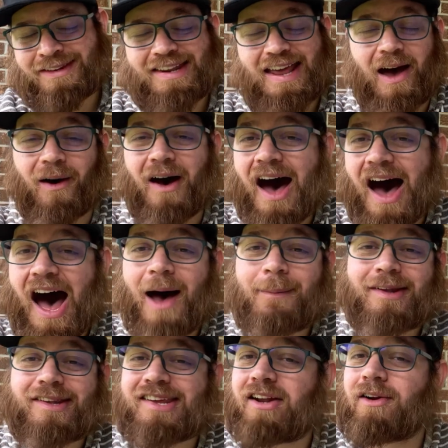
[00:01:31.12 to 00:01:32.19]
Now, I'm
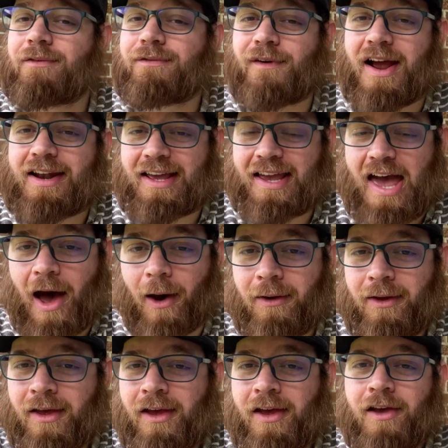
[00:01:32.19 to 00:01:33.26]
intent on finding out,
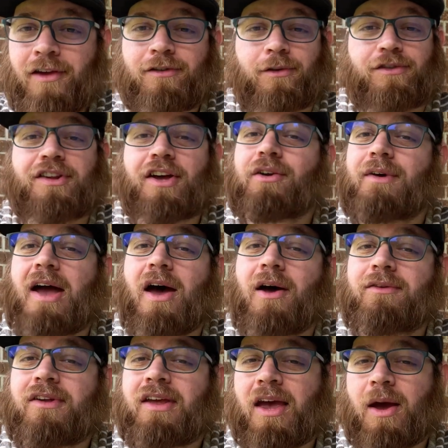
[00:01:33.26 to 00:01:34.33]
so stick
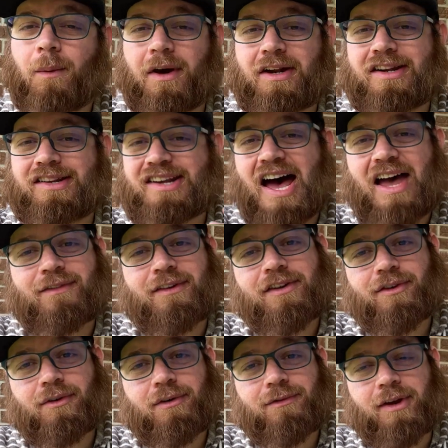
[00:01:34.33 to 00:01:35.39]
around and we're gonna dive into
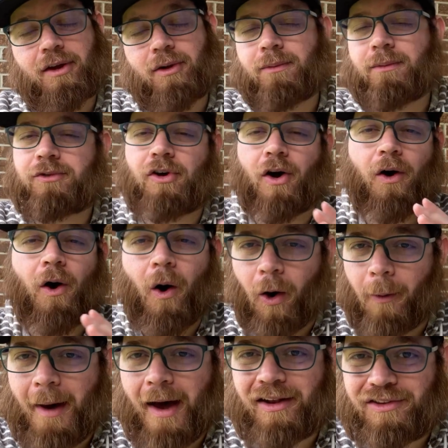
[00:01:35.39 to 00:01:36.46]
the review and talk all
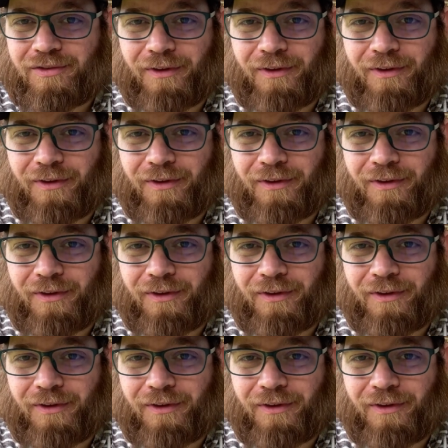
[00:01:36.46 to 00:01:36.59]
about its